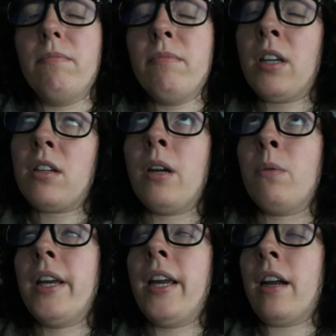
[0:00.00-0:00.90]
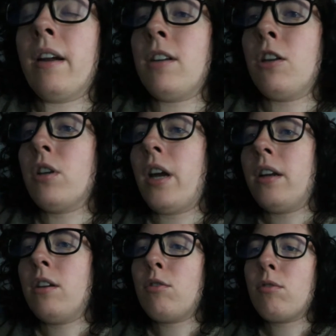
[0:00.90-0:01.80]
I'm not saying we can't have it
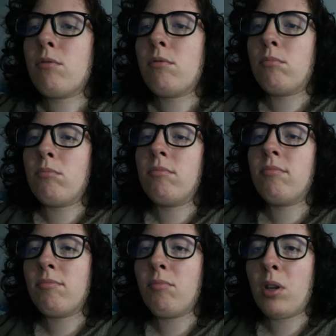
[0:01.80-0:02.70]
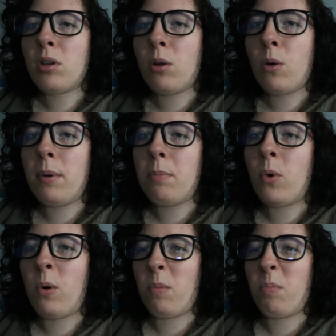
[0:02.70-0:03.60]
inside, it's just it's a little bit
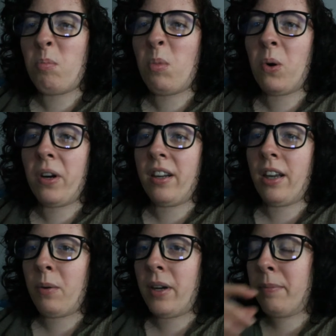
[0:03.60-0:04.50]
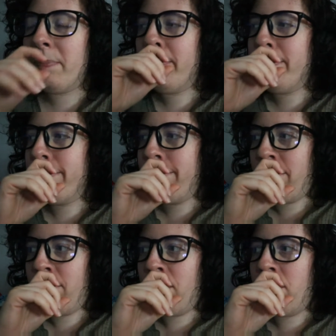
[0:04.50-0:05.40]
bo boring that way.
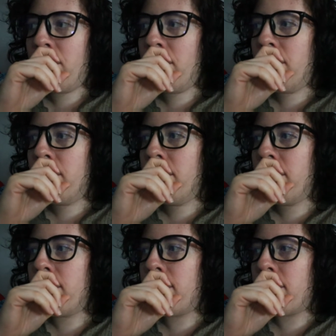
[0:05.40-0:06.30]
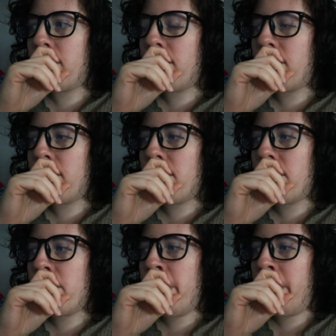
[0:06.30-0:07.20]
Hmm.
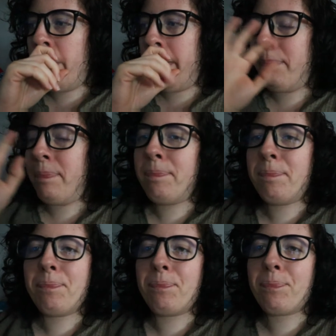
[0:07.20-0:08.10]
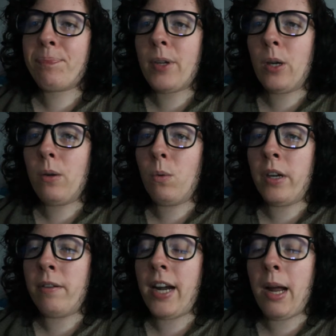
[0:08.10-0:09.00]
anyway,
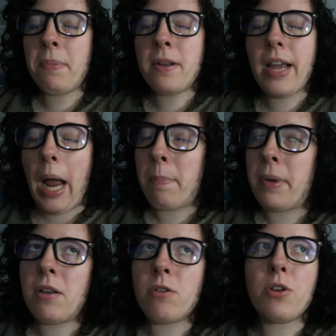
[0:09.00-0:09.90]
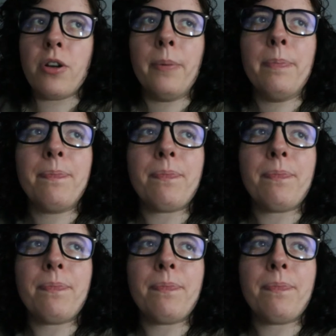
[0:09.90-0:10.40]
whatever happens, happens, you know?